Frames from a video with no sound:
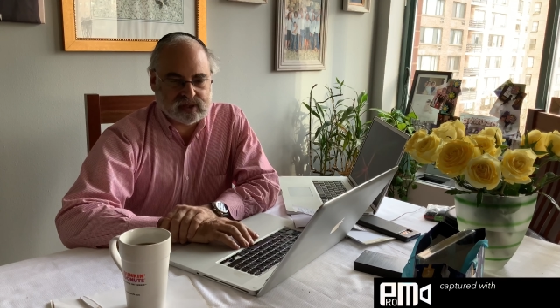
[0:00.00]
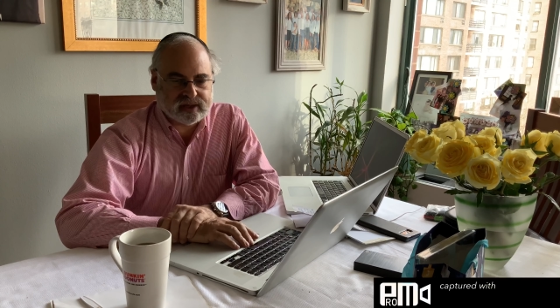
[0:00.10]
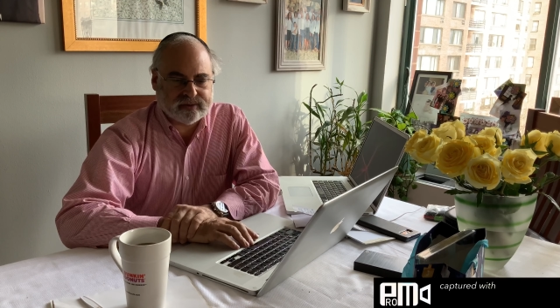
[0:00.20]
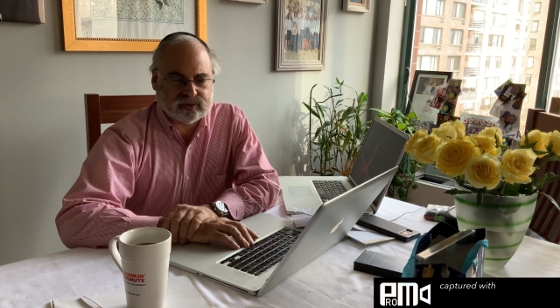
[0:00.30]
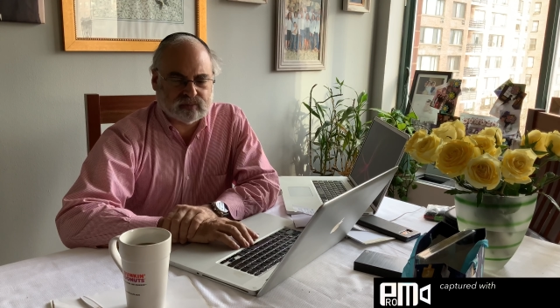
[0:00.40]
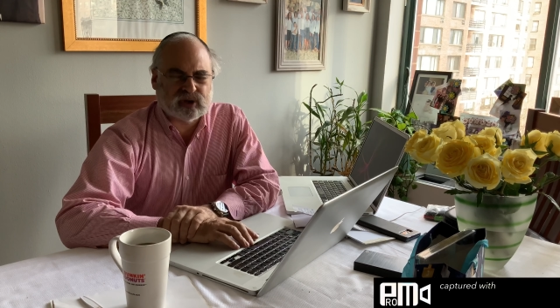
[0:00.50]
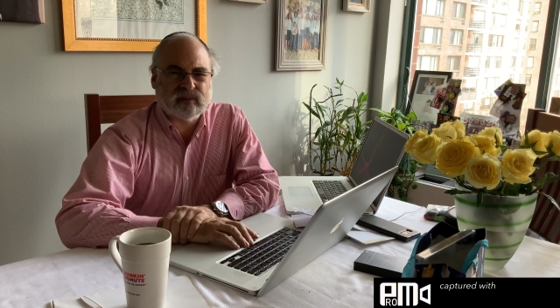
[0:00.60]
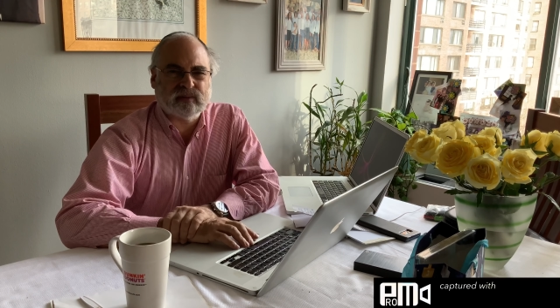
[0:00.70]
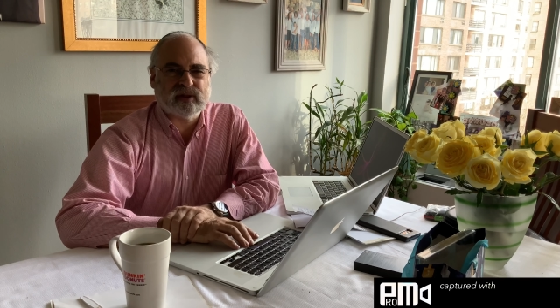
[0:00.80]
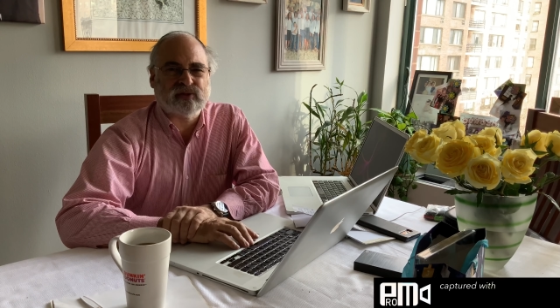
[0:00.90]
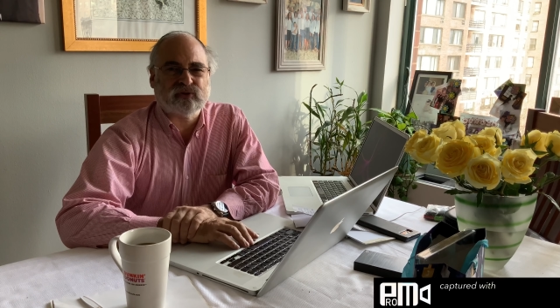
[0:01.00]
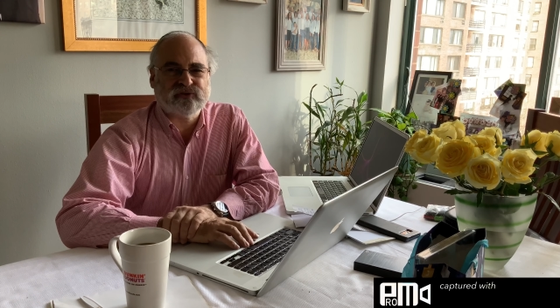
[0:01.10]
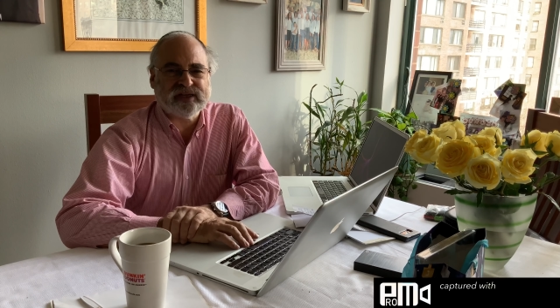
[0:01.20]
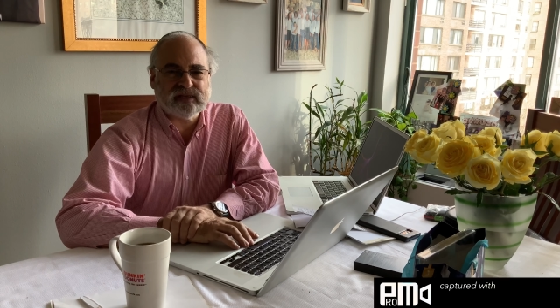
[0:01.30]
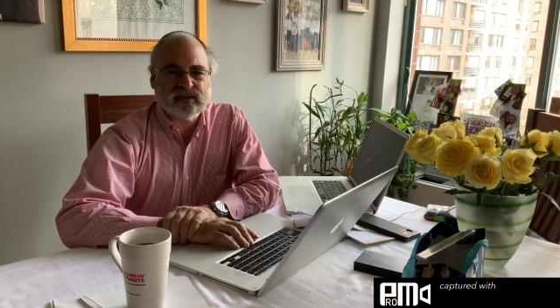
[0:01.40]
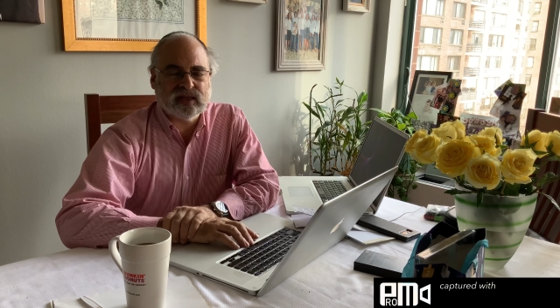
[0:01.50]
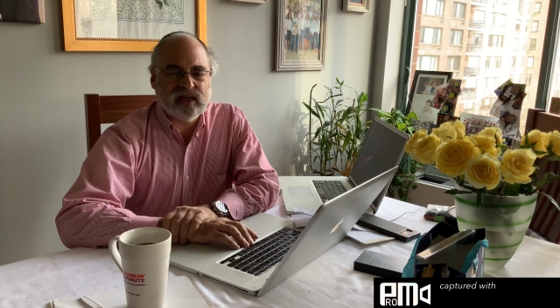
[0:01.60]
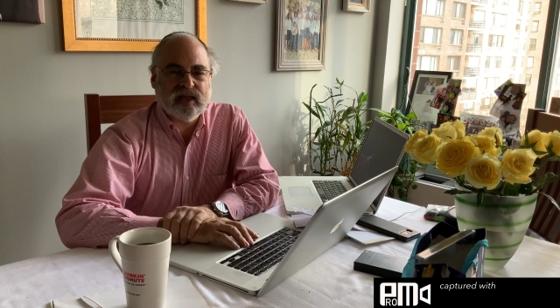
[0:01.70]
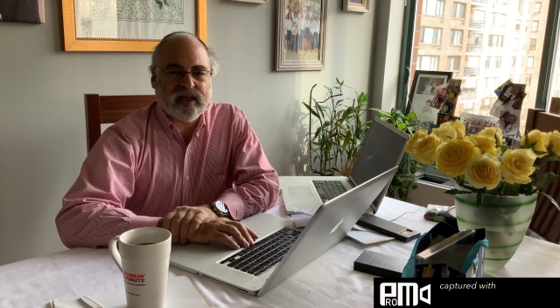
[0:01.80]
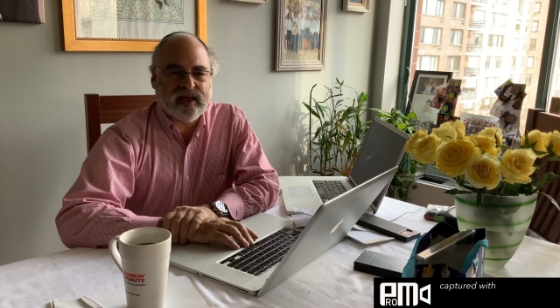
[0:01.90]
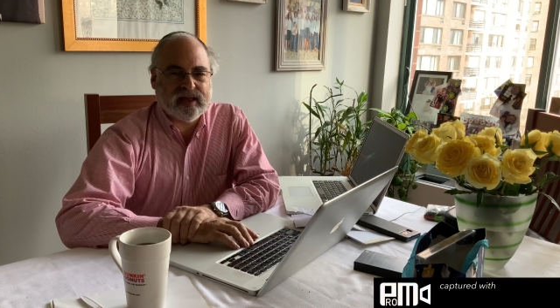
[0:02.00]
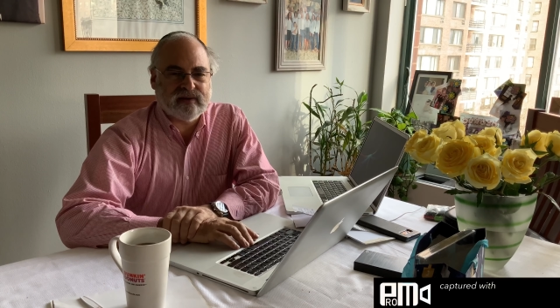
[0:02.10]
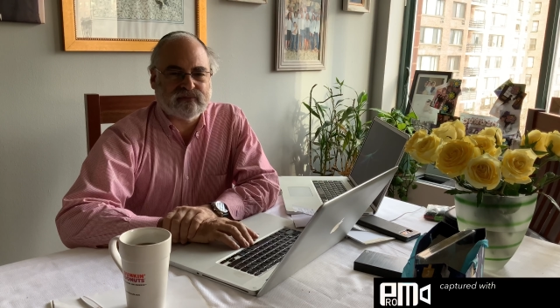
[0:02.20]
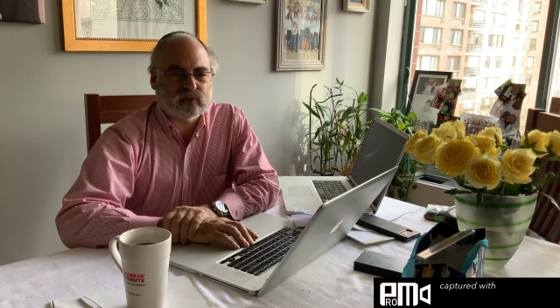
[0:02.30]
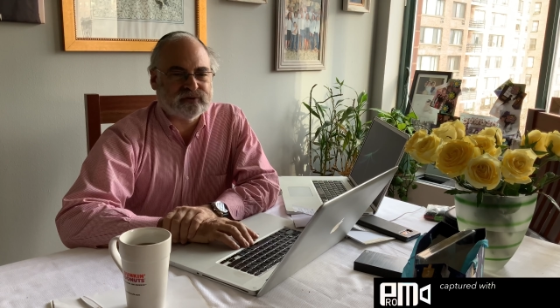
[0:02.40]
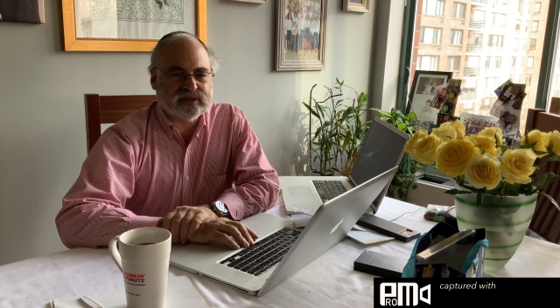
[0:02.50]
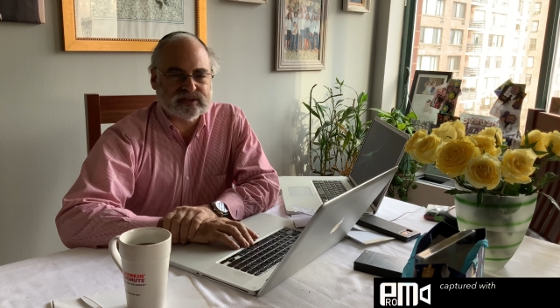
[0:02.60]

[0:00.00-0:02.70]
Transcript: I don't know, probably 13 and 14,